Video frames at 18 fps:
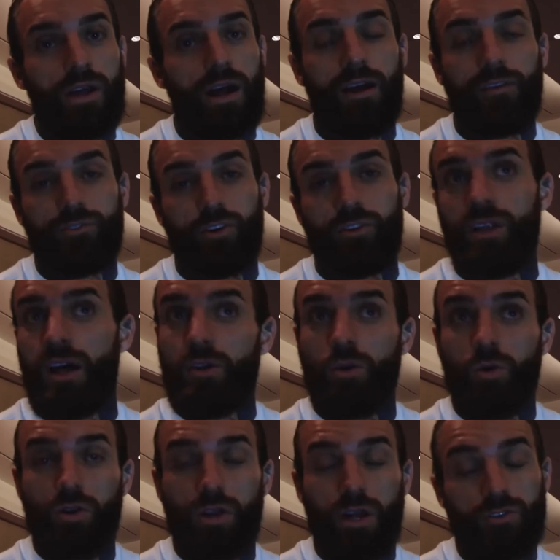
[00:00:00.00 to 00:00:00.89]
I've done
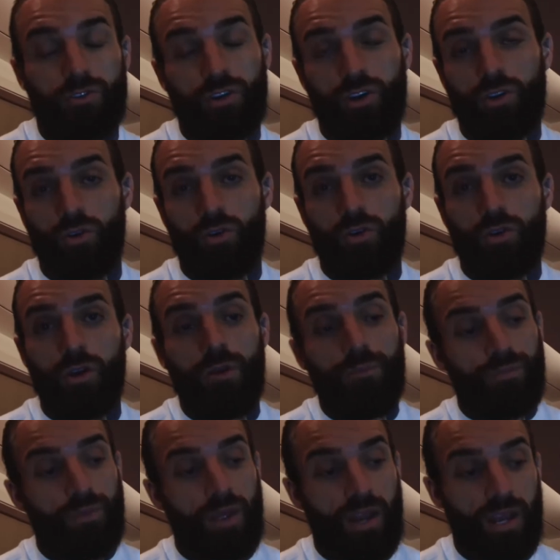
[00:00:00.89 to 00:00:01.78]
it all,
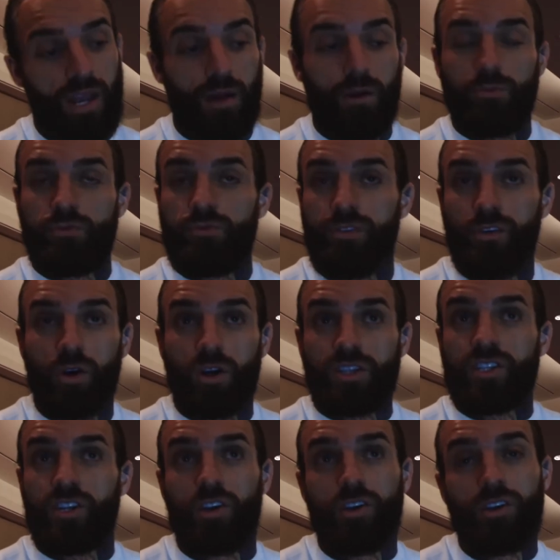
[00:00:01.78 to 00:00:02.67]
and now I'm
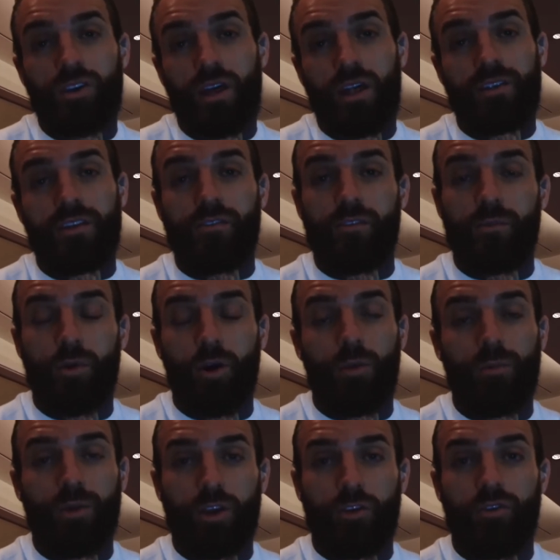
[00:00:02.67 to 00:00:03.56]
focusing on a different
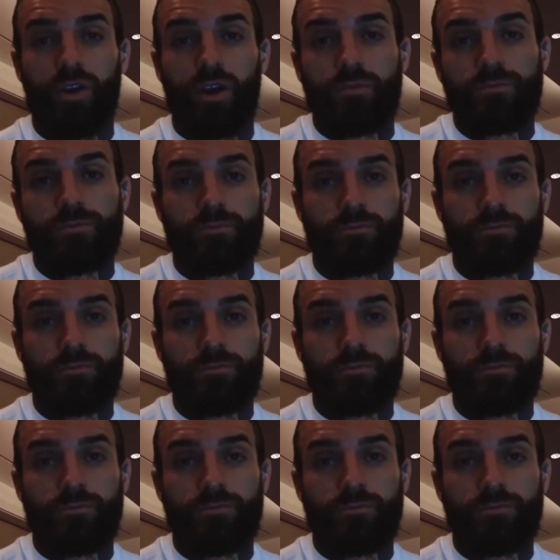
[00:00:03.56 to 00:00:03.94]
part of my career.